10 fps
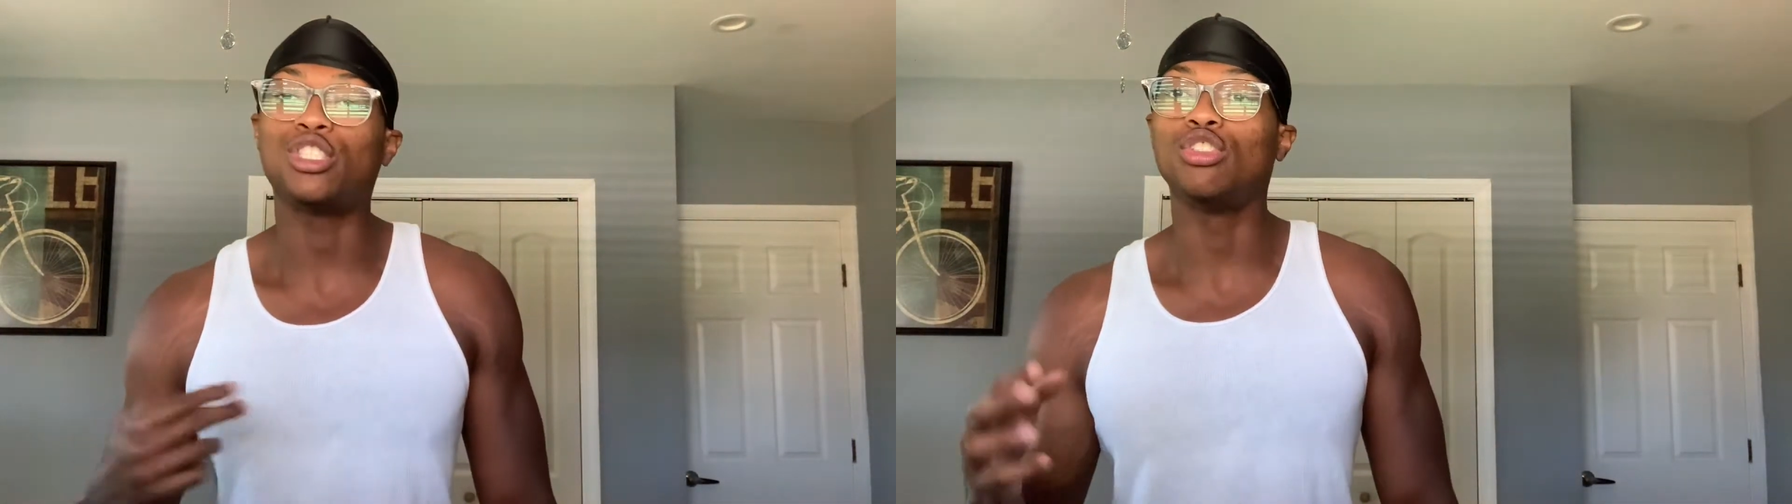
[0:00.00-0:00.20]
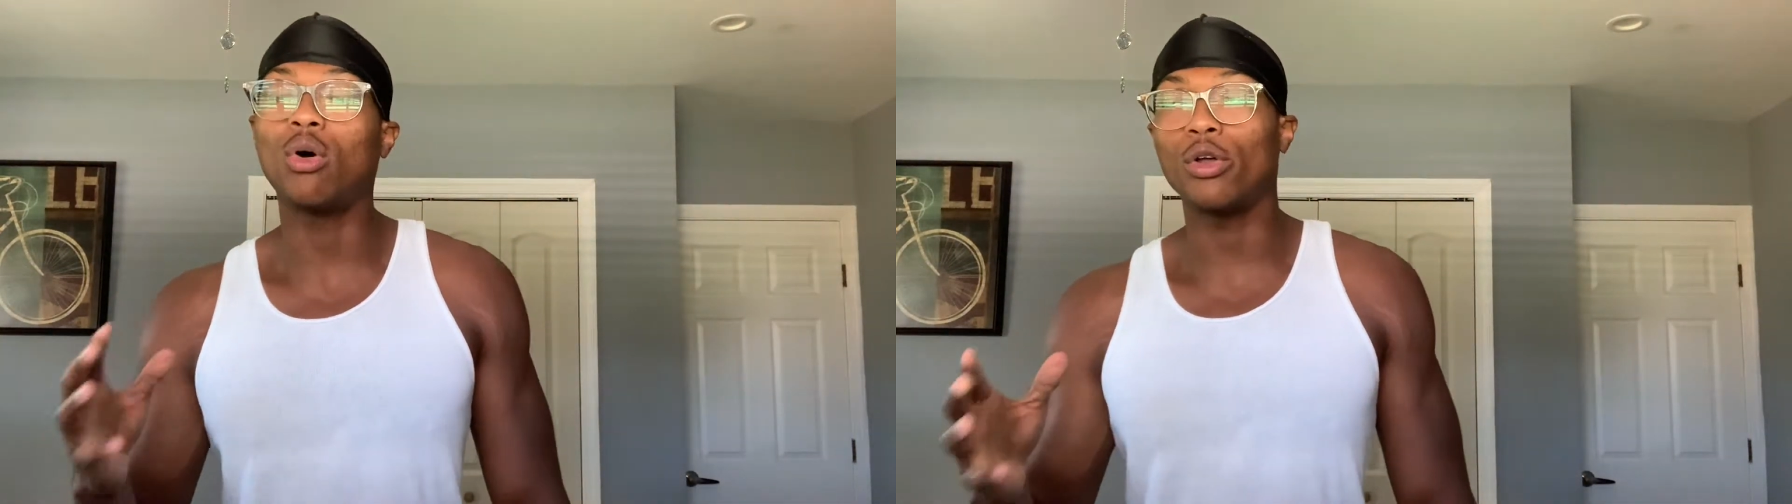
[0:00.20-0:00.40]

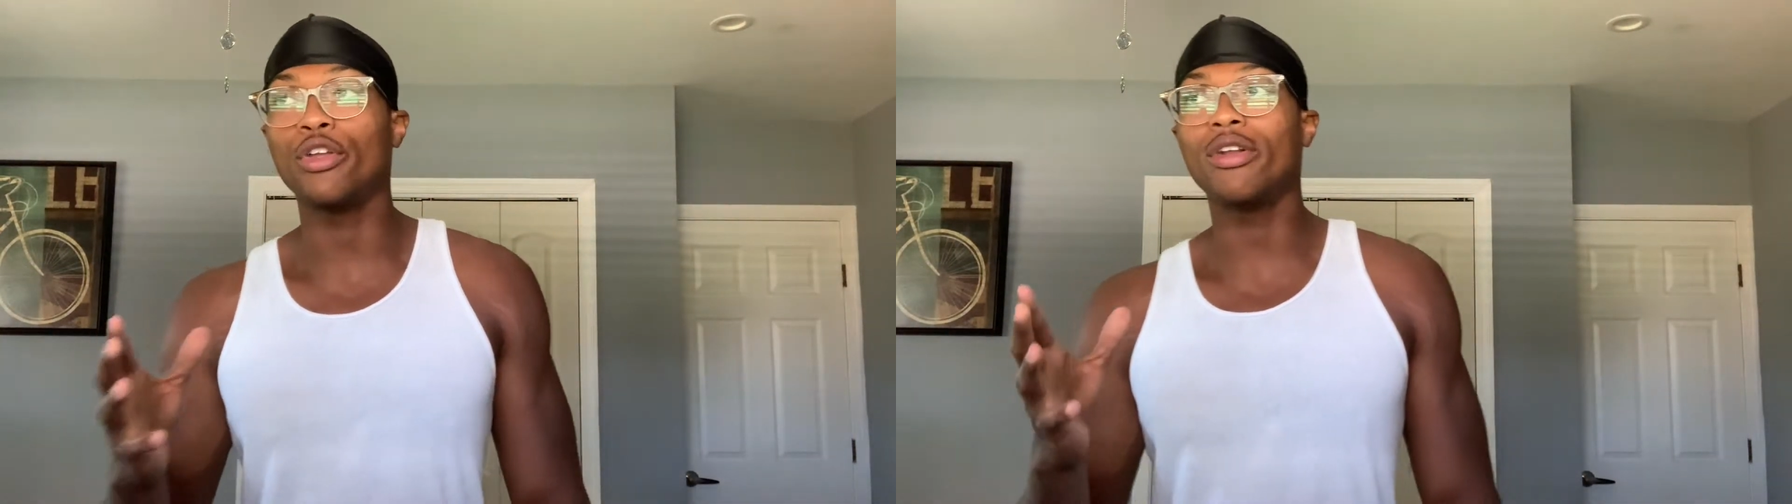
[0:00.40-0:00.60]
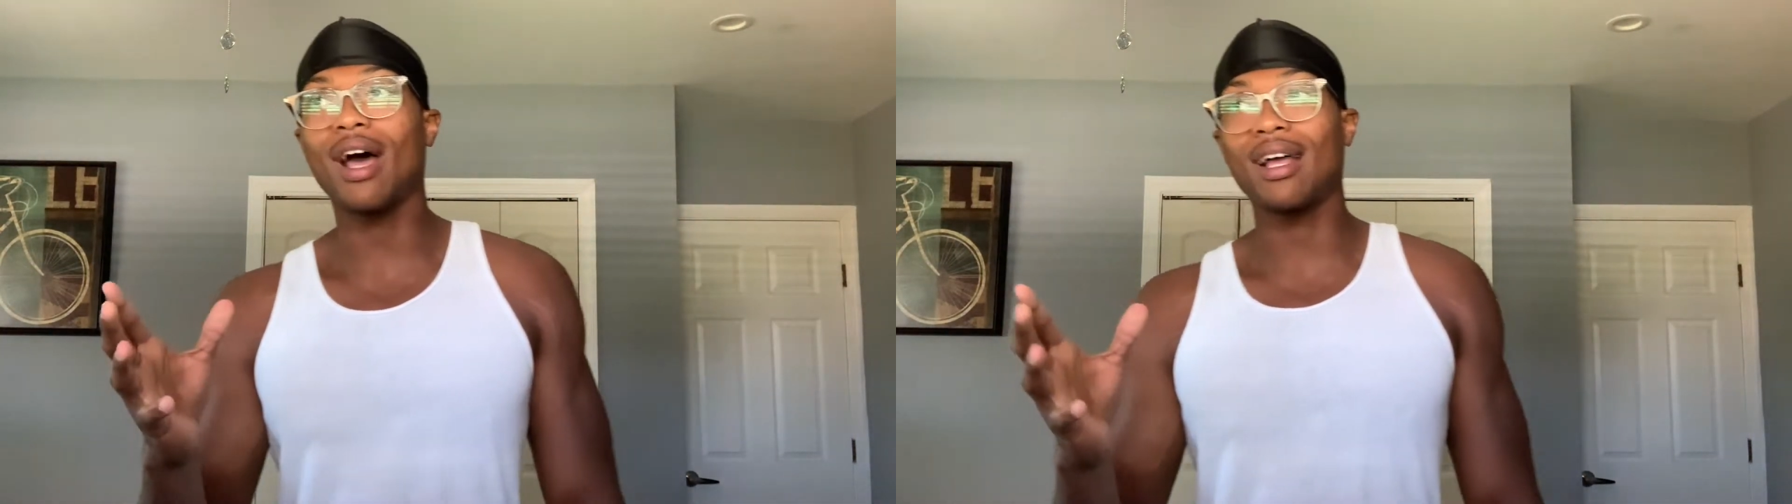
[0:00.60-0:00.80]
you're
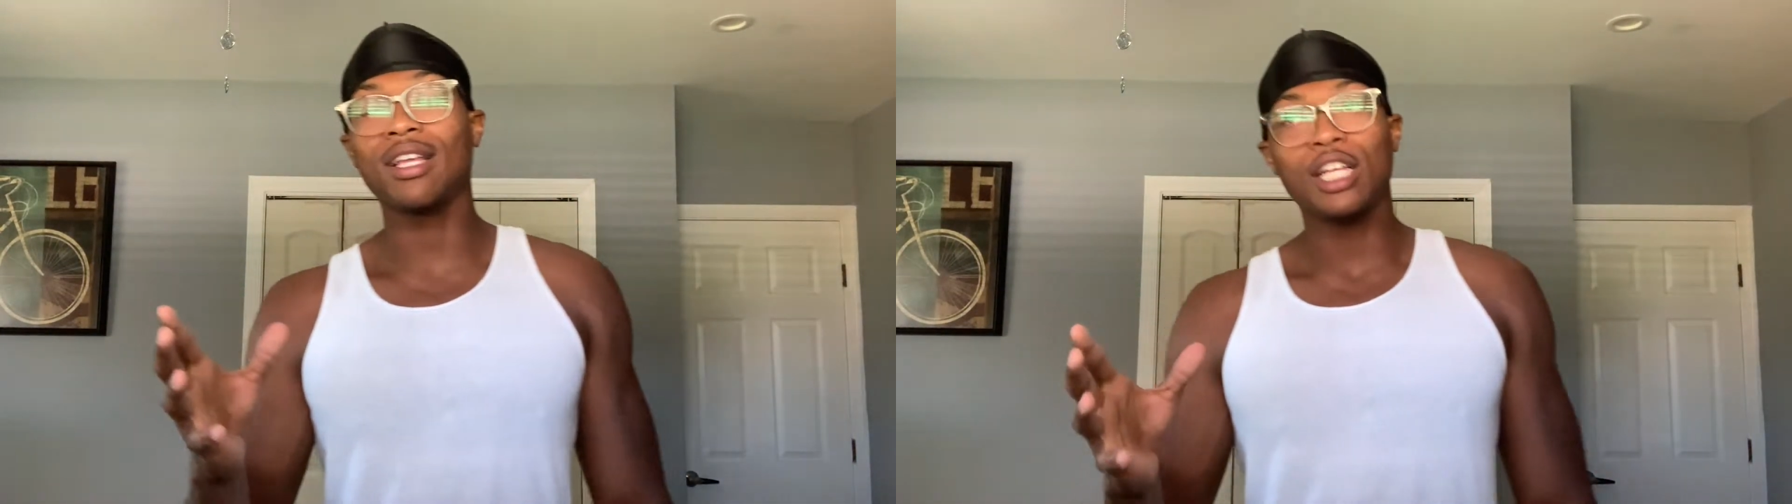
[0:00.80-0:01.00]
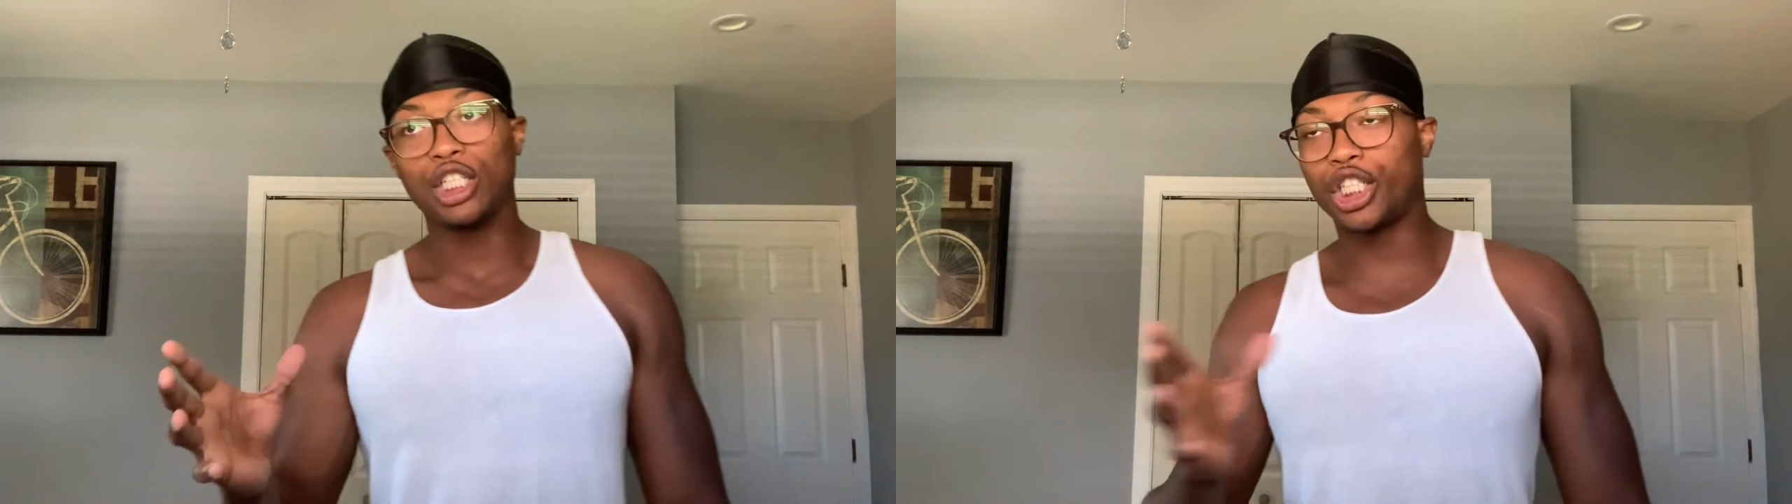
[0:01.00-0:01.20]

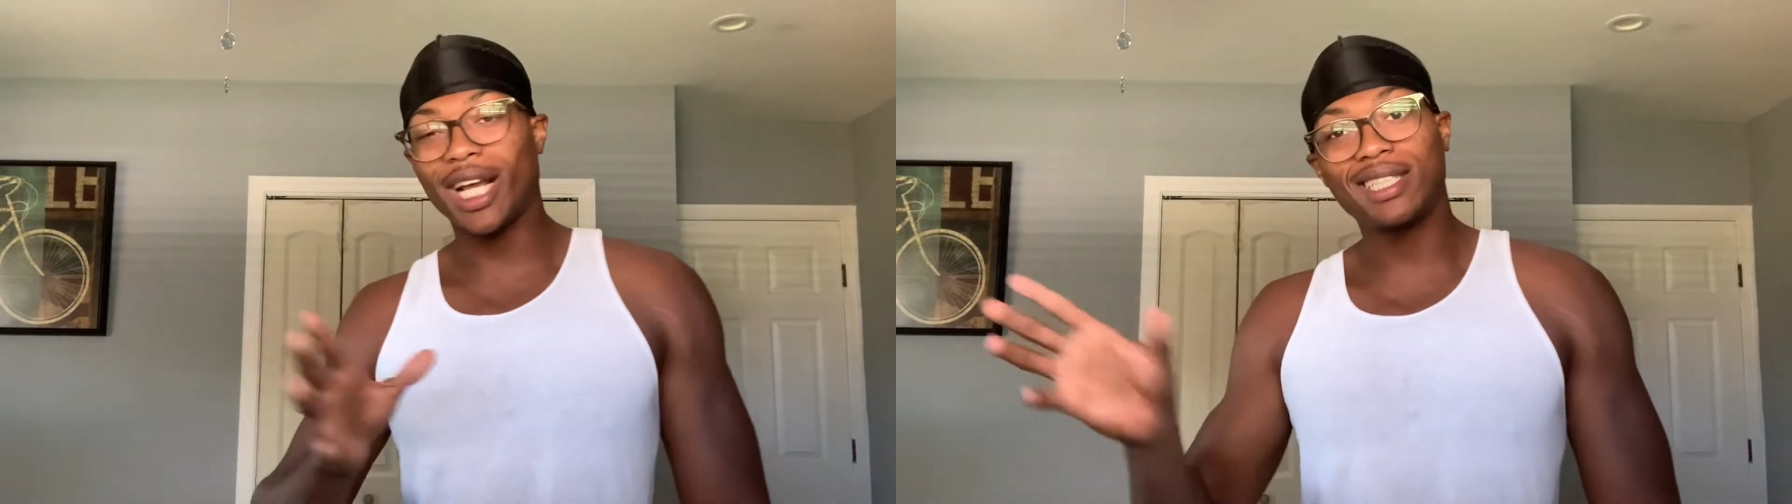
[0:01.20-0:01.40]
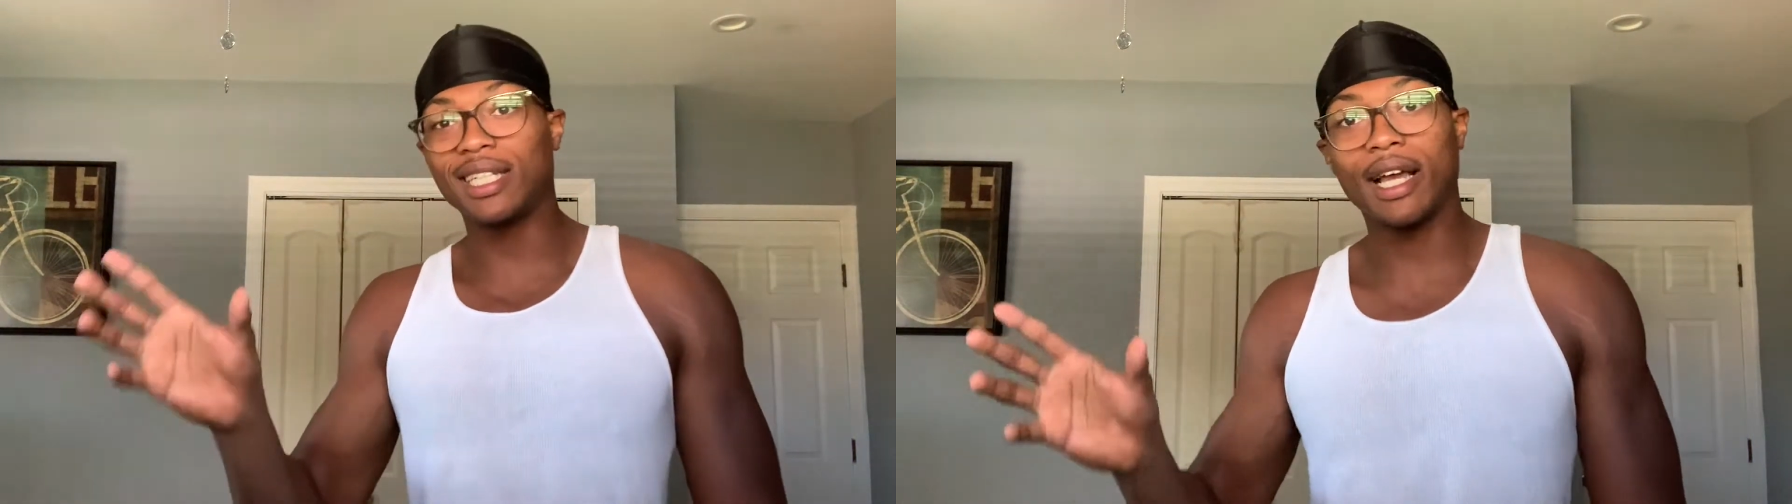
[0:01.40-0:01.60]
not
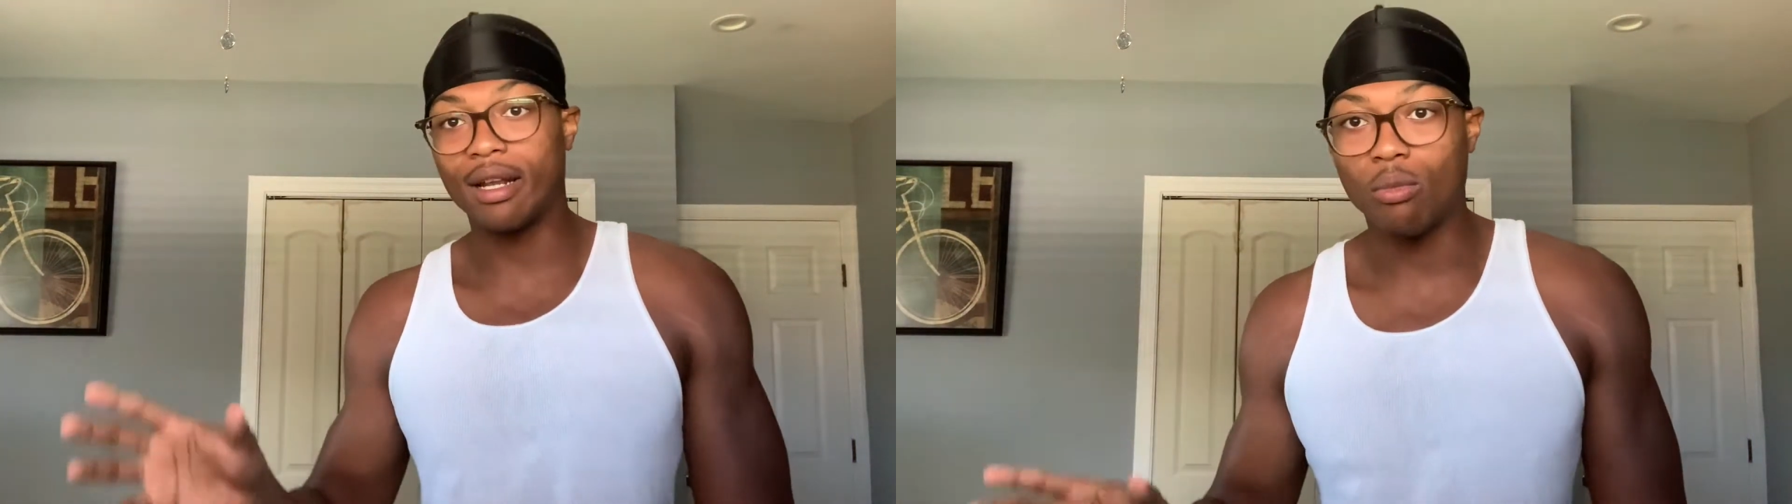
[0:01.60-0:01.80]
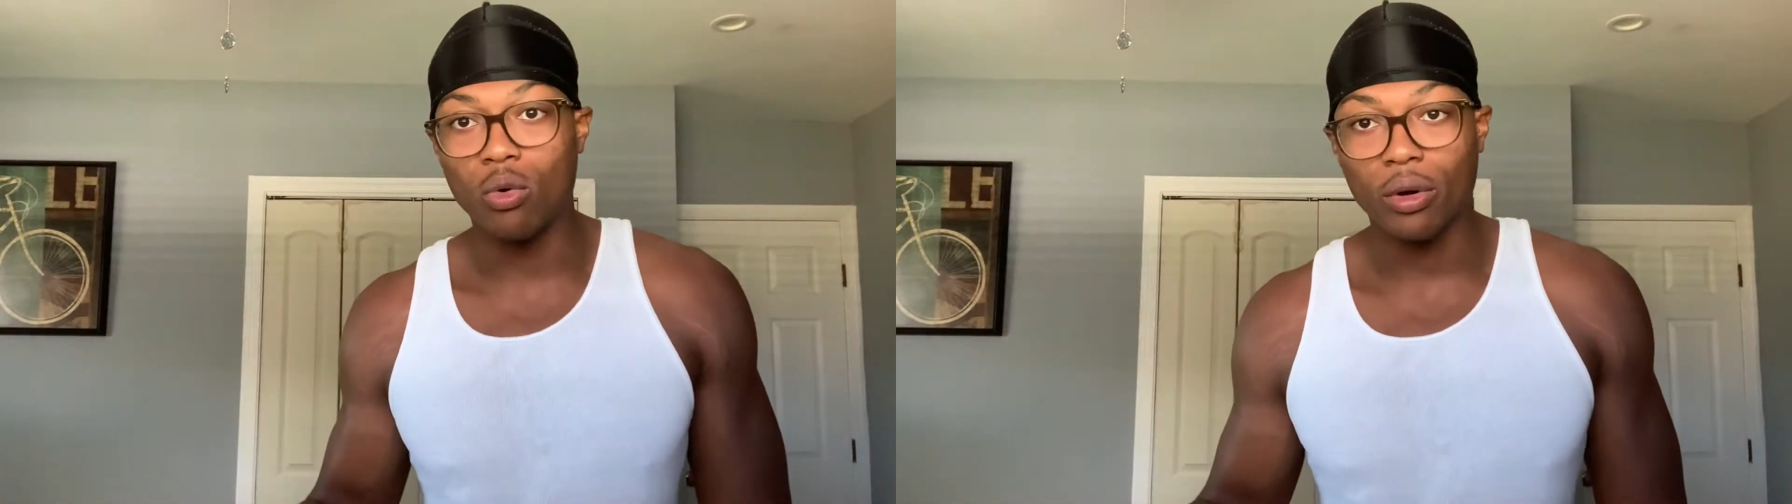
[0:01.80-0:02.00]
chasing
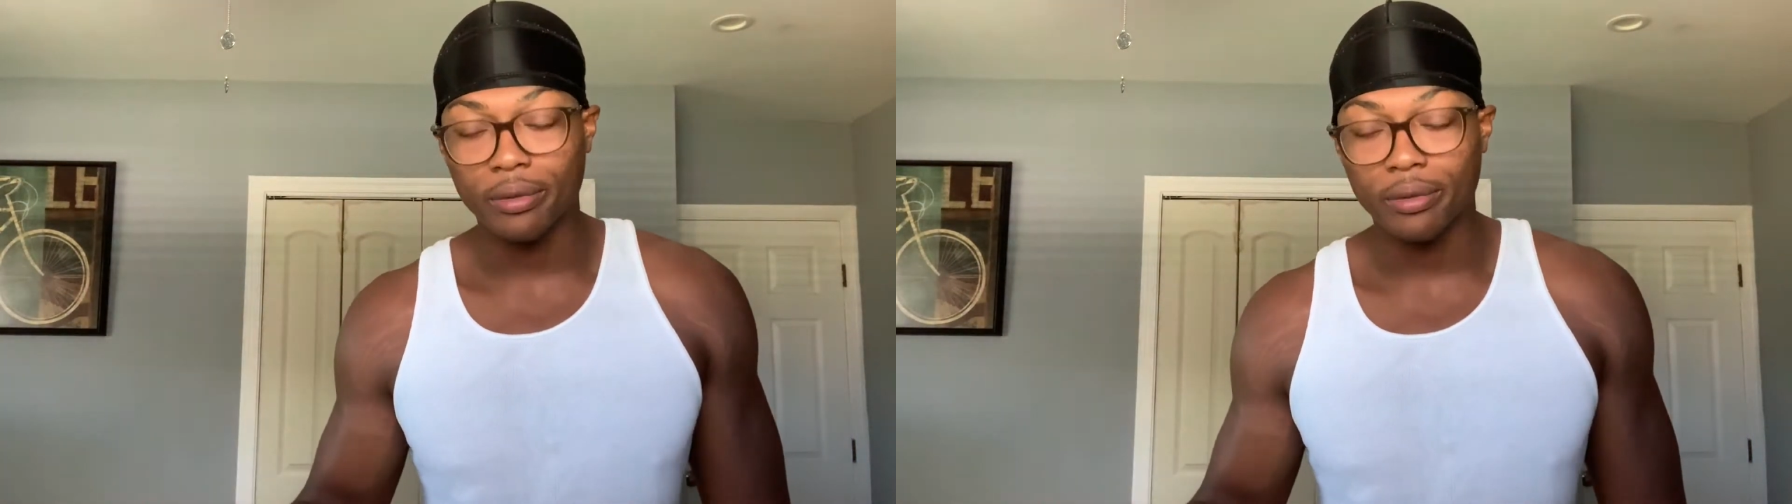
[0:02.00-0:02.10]
anymore.